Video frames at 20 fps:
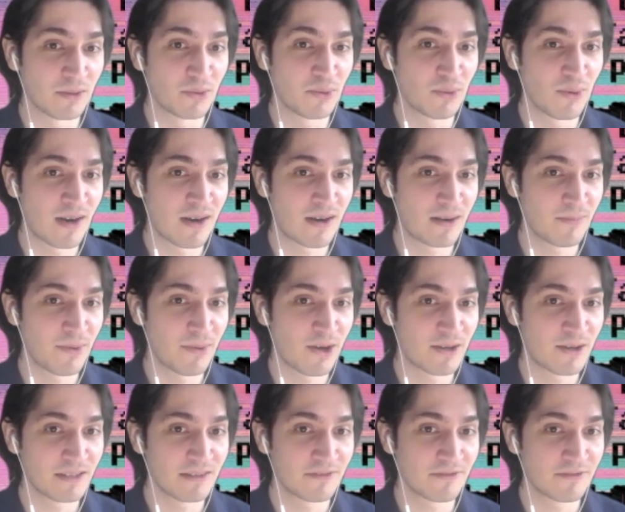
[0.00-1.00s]
who are
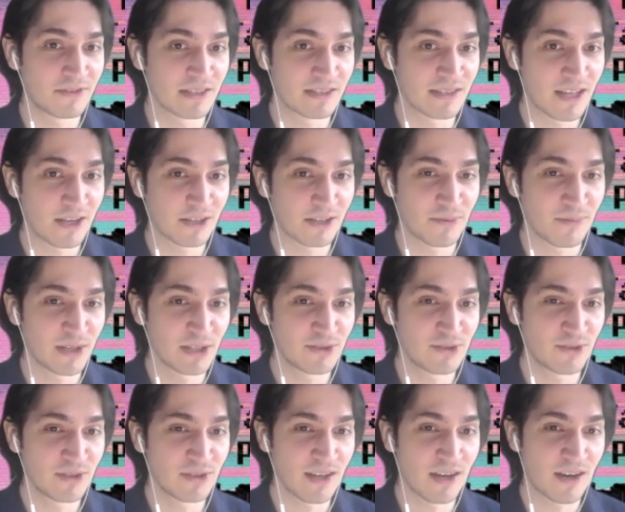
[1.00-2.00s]
part of this
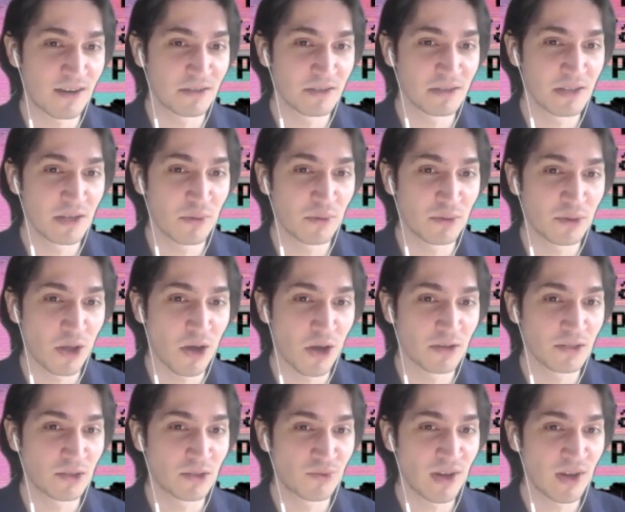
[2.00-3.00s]
documentary are no
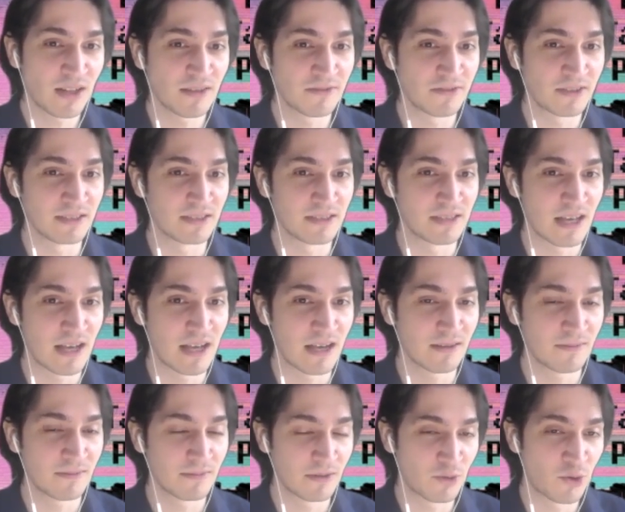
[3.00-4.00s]
longer relevant
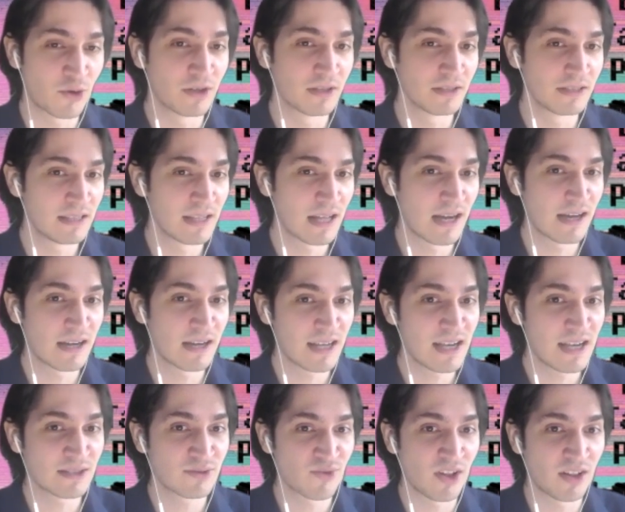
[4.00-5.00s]
or not
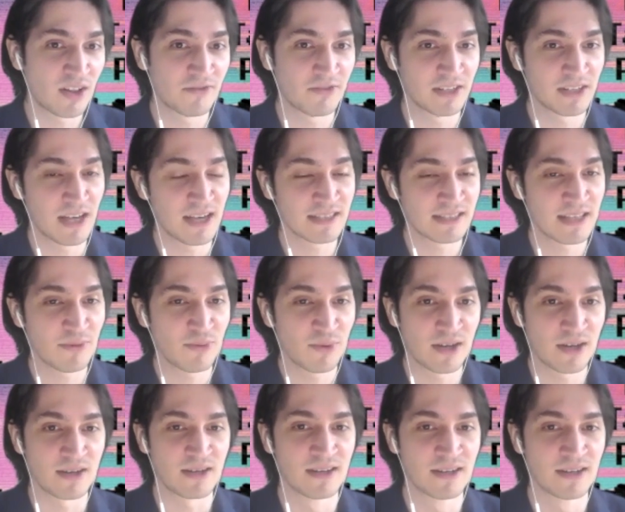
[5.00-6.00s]
as relevant as they
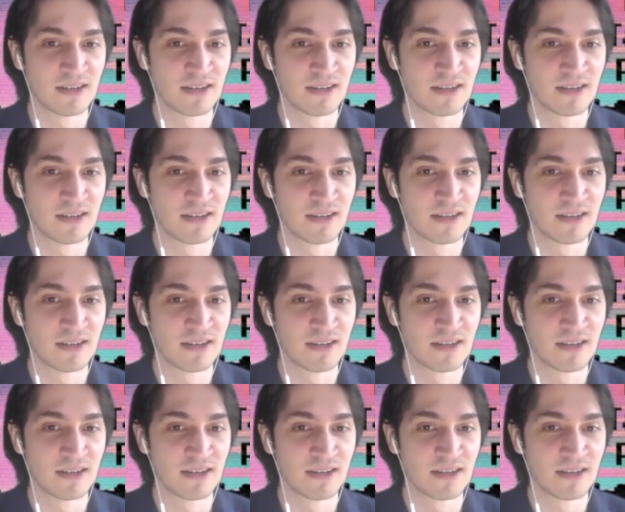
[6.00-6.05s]
were.